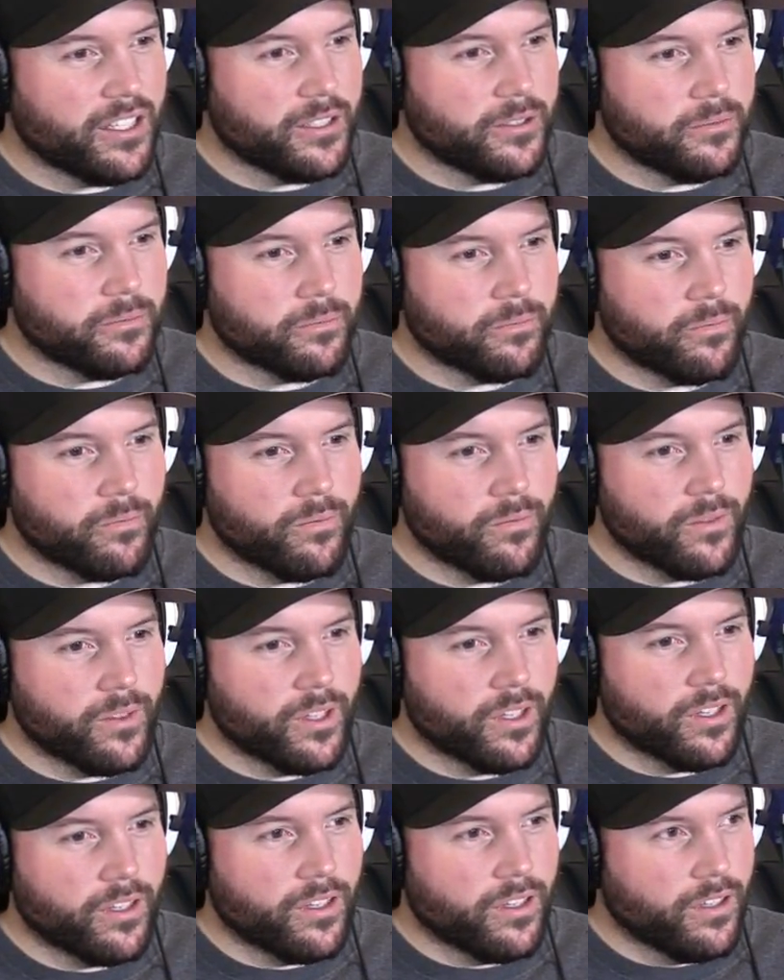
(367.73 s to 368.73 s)
this is taken
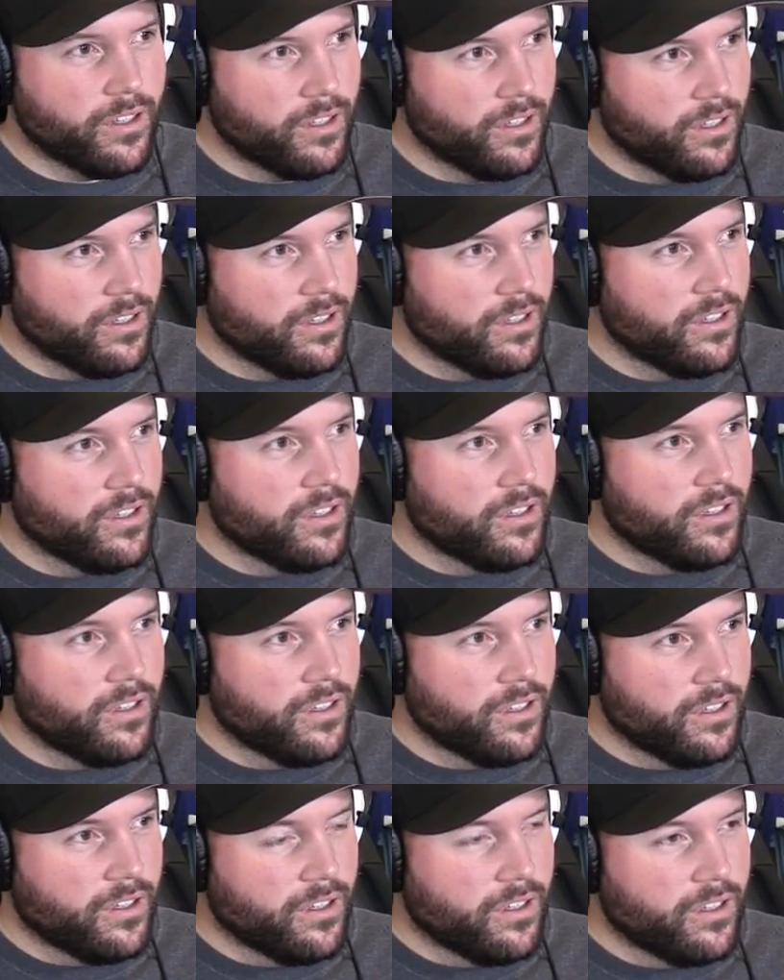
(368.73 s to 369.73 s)
for a ball. It's
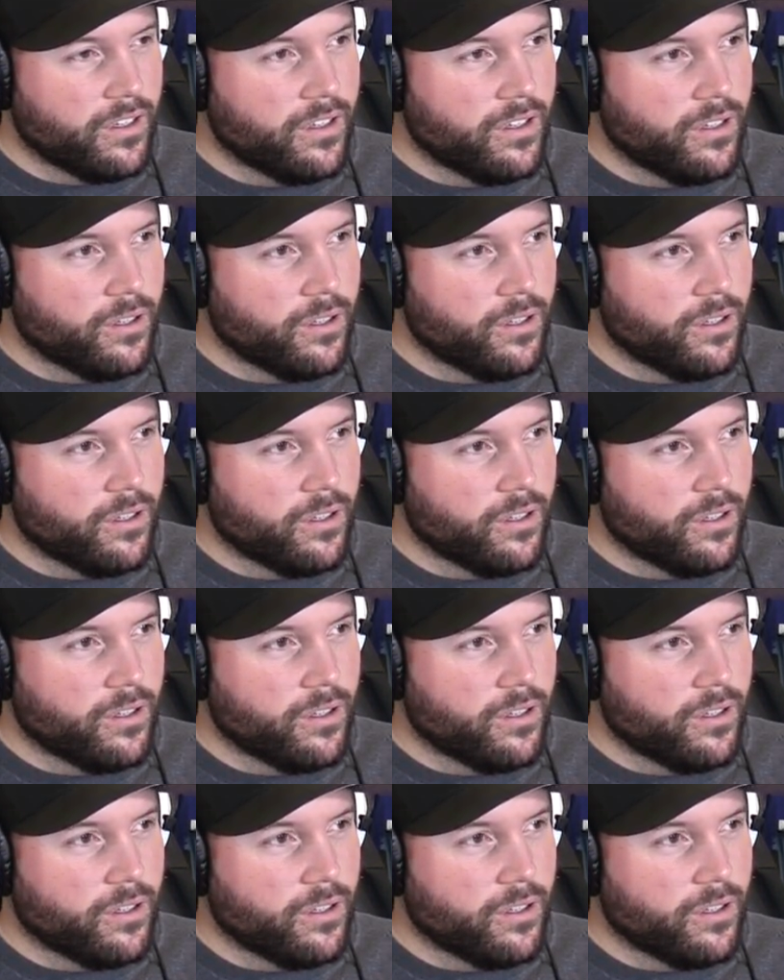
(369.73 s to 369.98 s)
1-0. Oh.